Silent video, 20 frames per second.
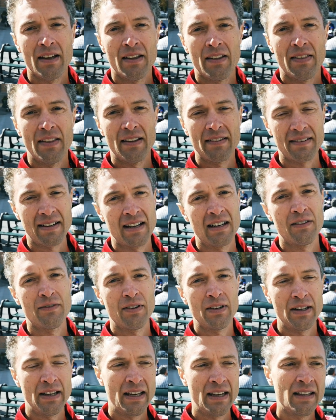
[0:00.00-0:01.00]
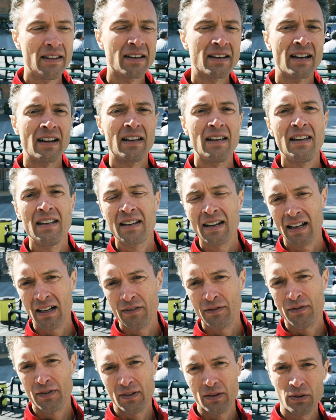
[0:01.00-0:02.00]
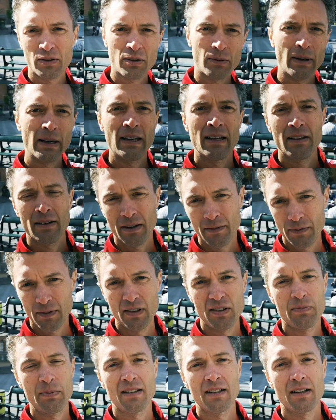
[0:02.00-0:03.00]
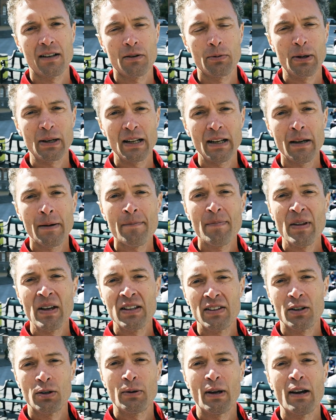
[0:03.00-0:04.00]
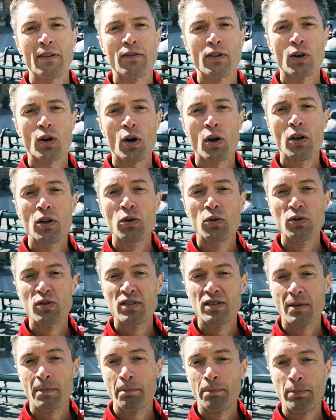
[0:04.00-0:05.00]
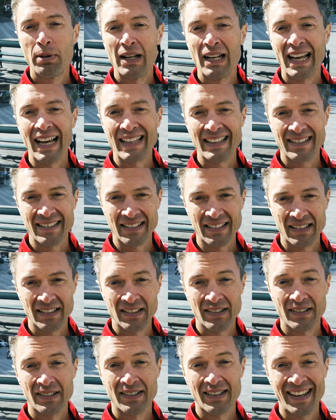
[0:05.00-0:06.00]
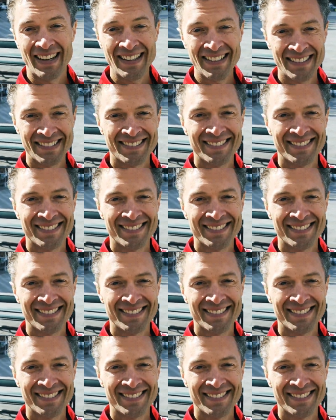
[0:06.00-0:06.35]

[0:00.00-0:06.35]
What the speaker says: That's kind of an N. The E kind of goes away if we speak quickly. So we have Rådhuspladsen, okay?